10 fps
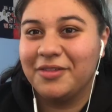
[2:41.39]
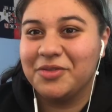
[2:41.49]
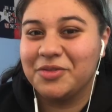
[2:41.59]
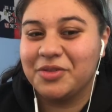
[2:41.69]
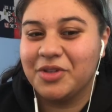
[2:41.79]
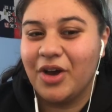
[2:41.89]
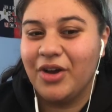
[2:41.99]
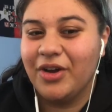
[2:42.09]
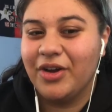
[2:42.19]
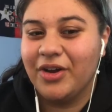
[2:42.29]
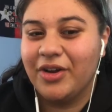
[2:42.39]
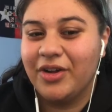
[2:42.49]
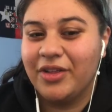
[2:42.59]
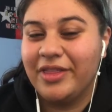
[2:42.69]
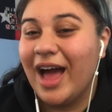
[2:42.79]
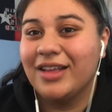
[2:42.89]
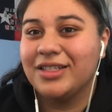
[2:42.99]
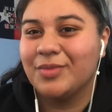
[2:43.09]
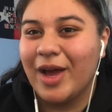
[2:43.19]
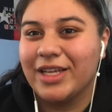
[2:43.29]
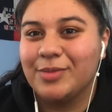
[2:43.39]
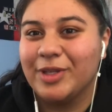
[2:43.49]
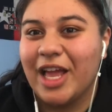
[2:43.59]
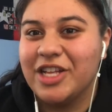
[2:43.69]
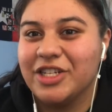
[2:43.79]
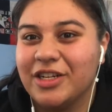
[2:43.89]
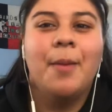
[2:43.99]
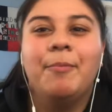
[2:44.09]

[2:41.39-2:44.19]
So that's my explanation.